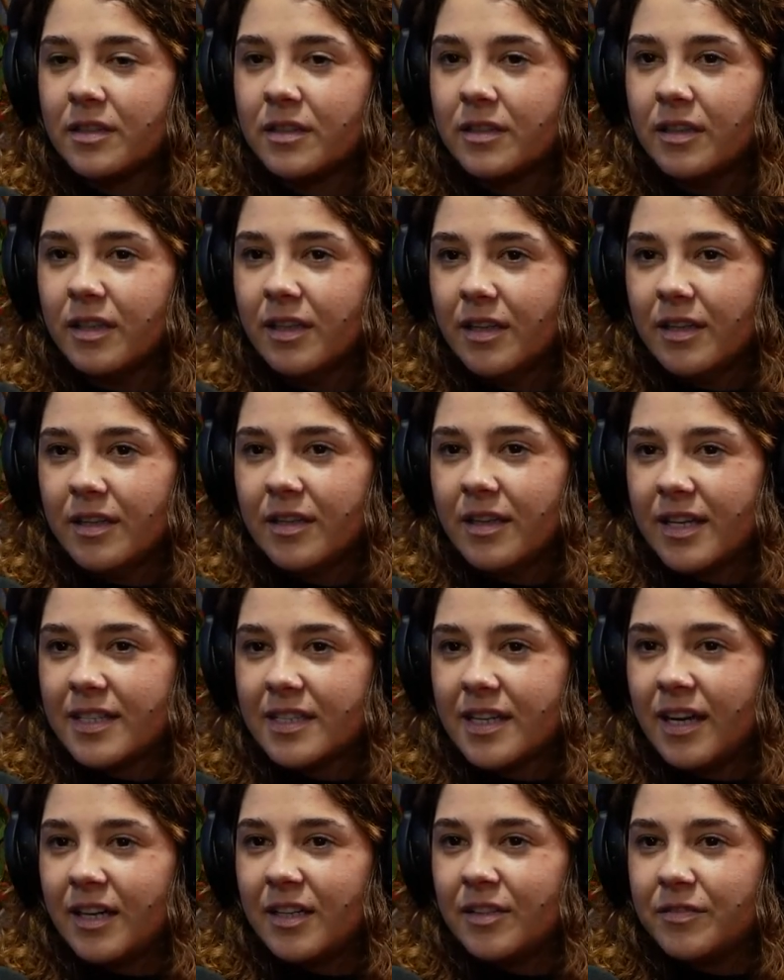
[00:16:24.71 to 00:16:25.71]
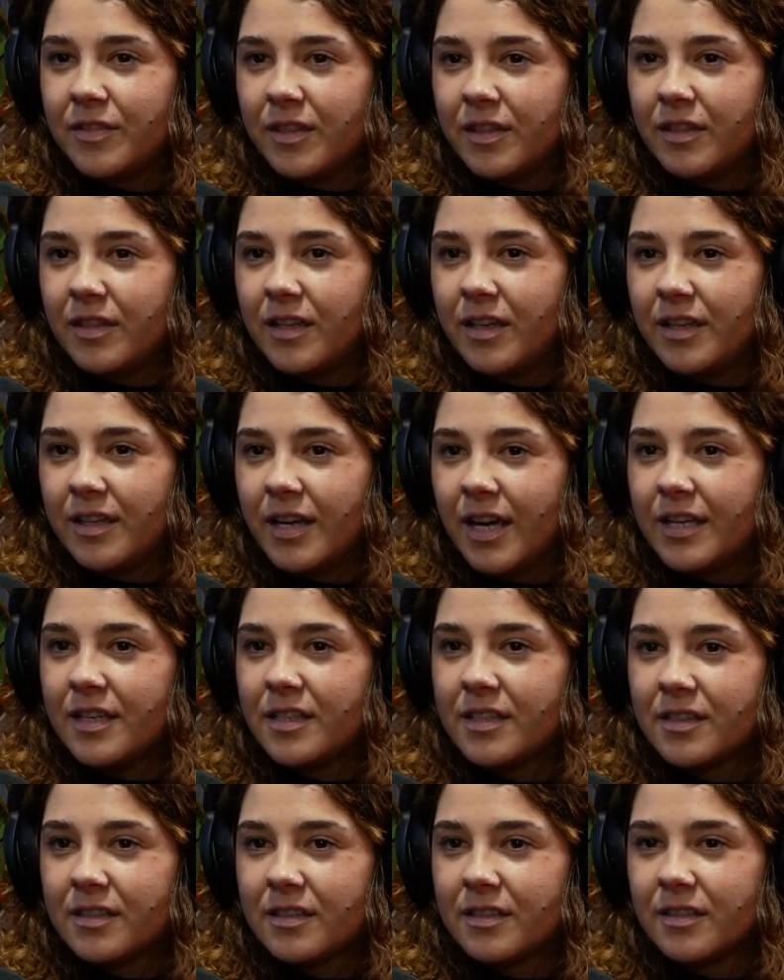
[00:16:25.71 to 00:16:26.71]
And that's kind of a
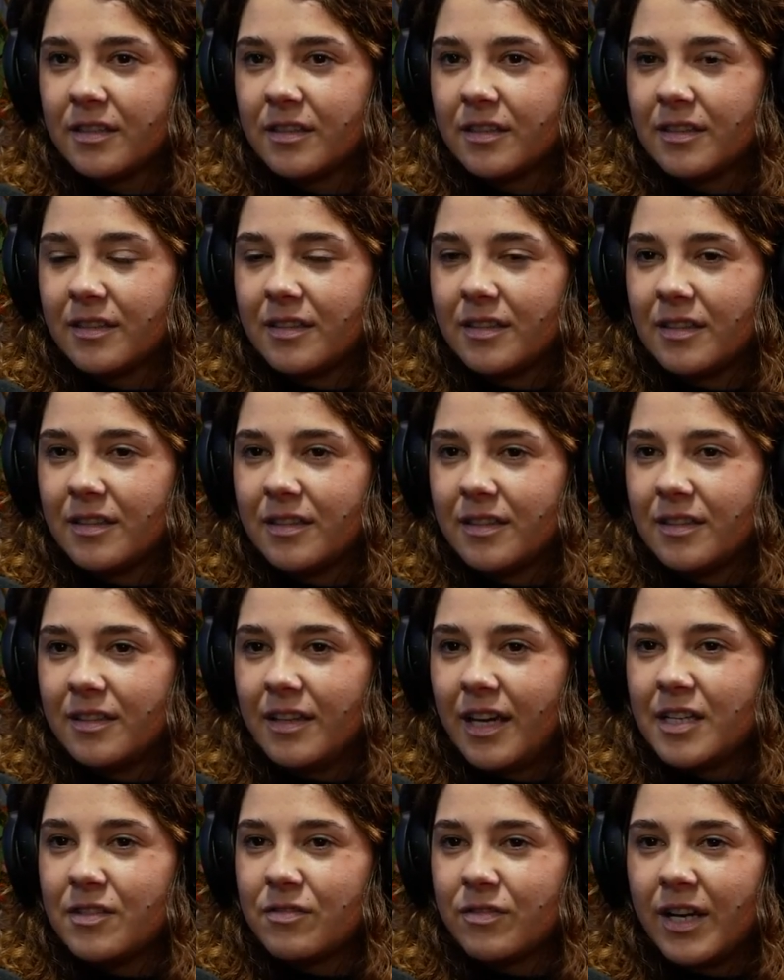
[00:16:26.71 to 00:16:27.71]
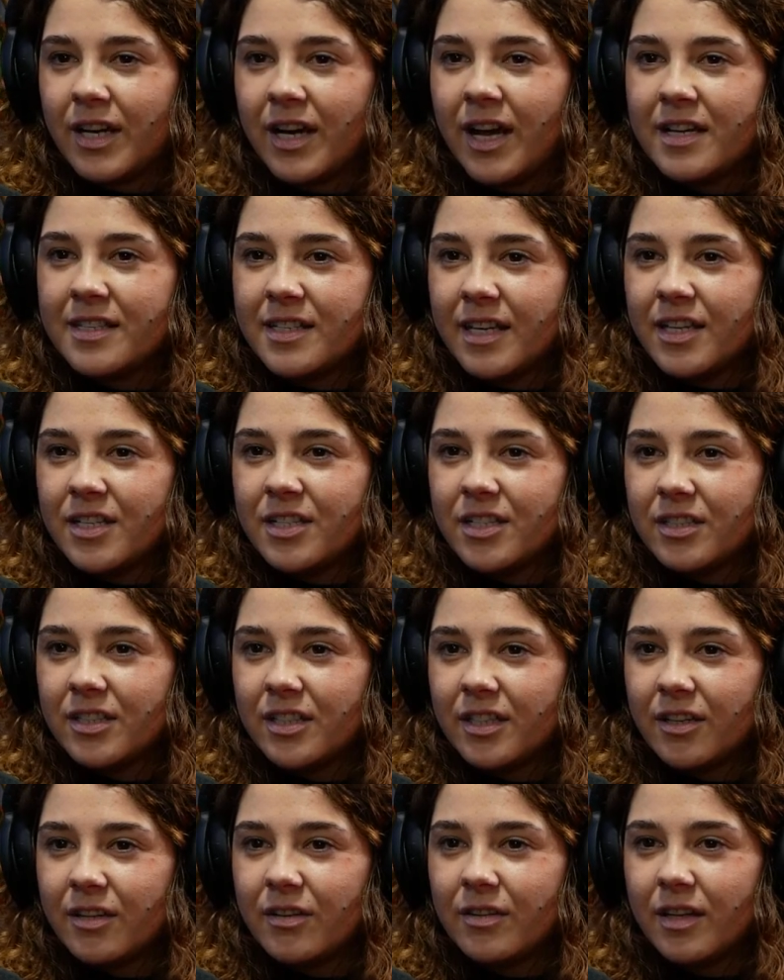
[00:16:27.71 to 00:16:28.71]
nice realization,
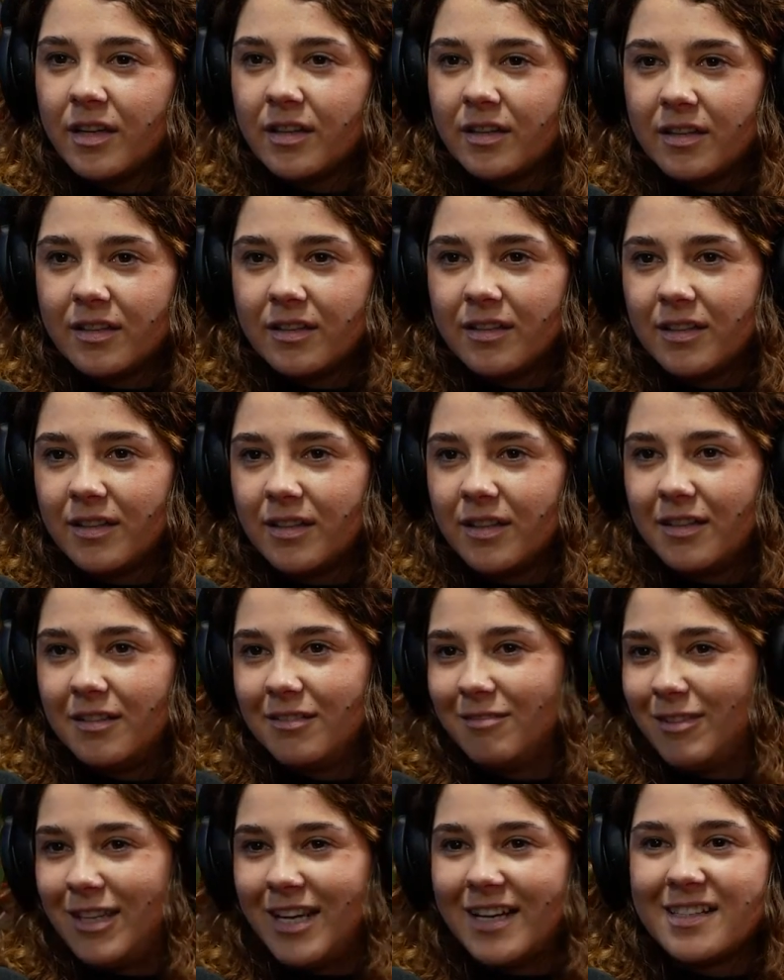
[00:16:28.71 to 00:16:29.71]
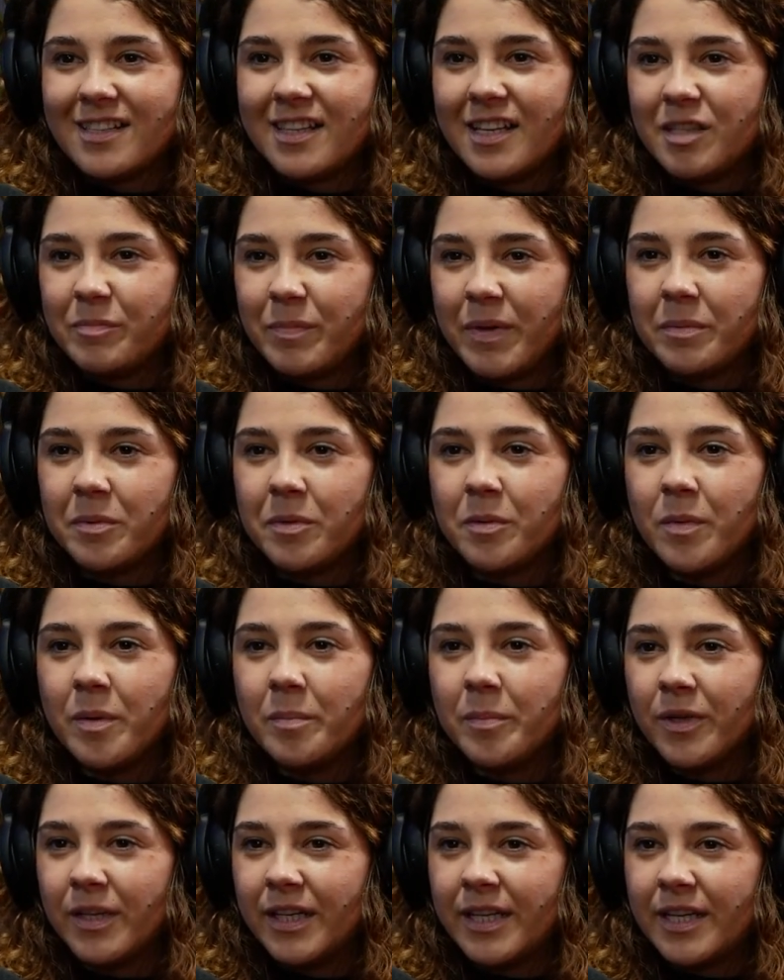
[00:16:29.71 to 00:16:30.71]
you know, that yes, these people were
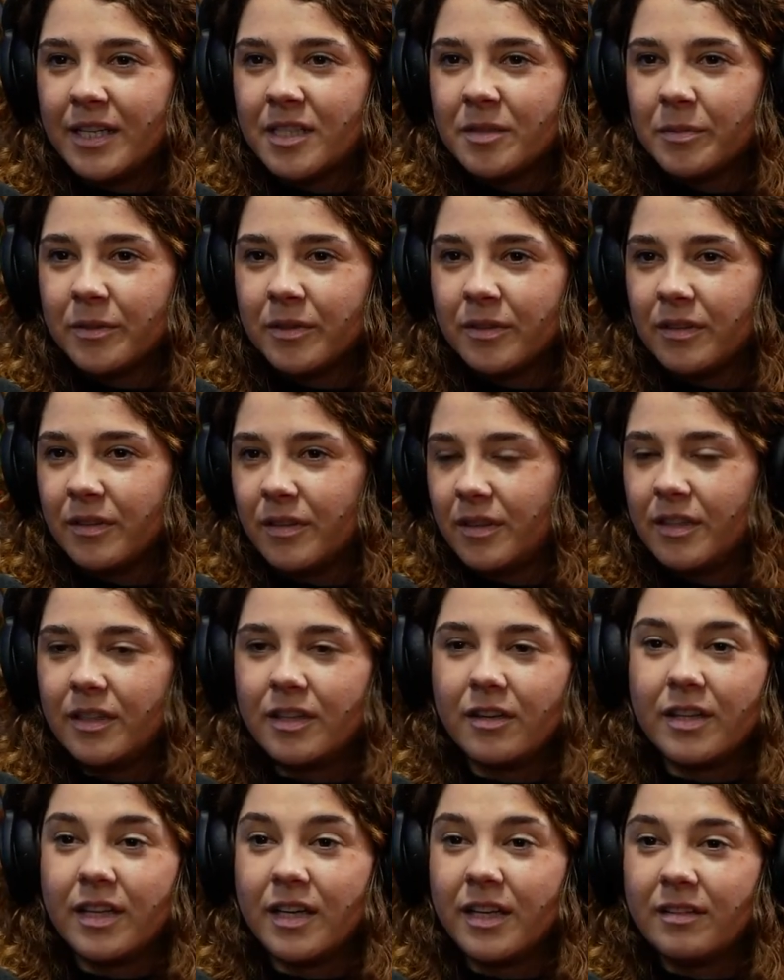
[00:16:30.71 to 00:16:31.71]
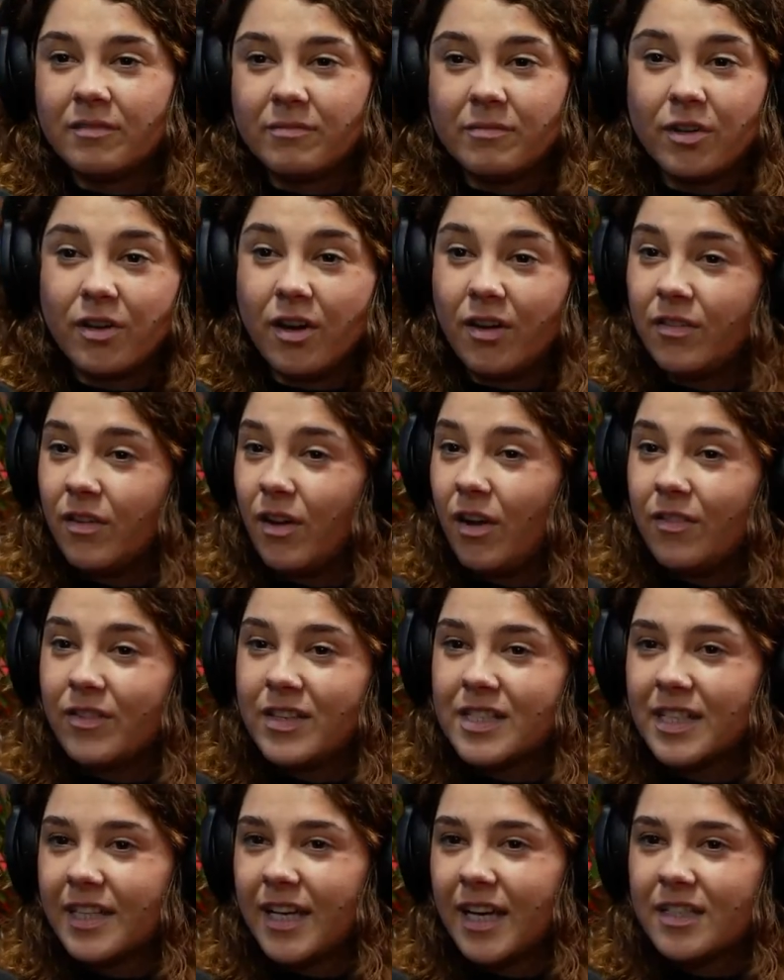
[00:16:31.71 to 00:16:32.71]
bullies, but, you know, they
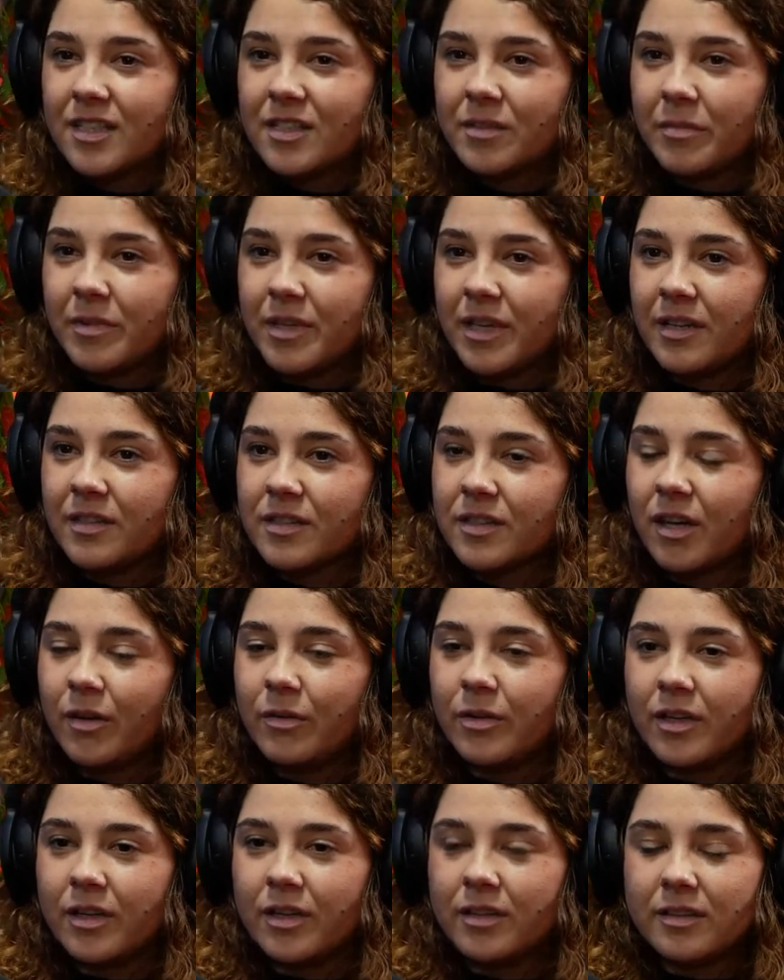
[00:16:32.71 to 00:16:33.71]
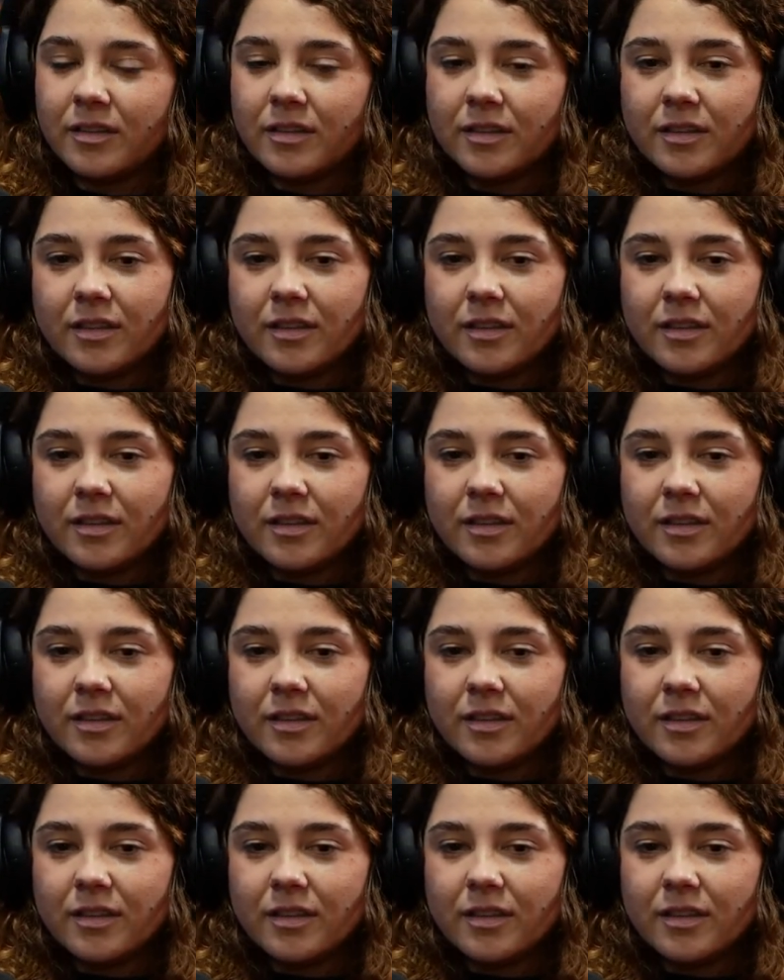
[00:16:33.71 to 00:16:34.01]
obviously had something else going on.